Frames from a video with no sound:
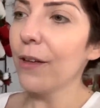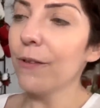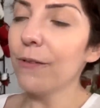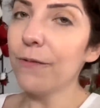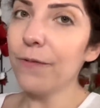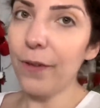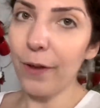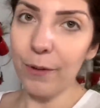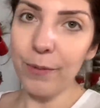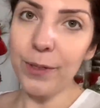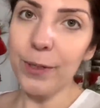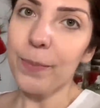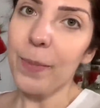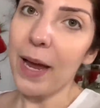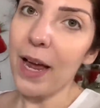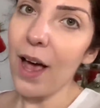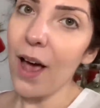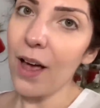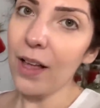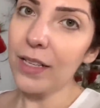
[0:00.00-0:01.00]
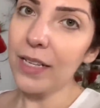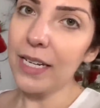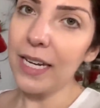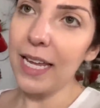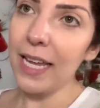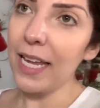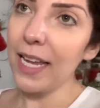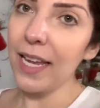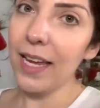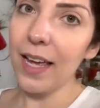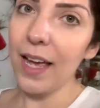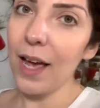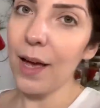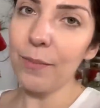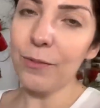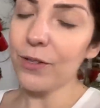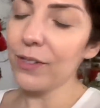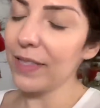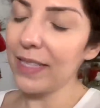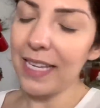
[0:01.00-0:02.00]
Filmed my holiday
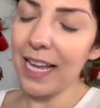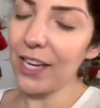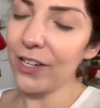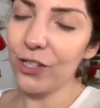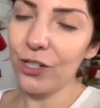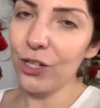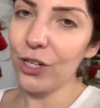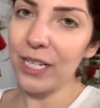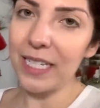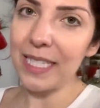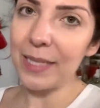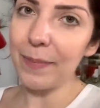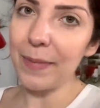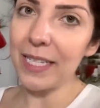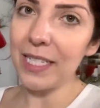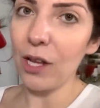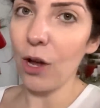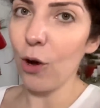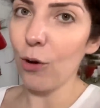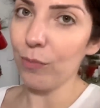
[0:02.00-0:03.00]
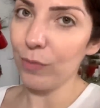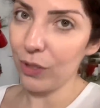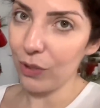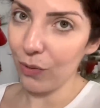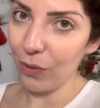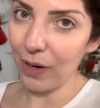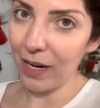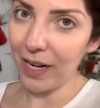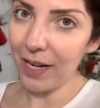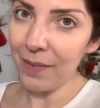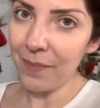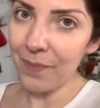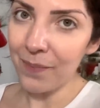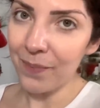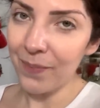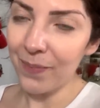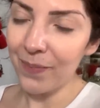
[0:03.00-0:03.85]
um, slash Christmas home tour.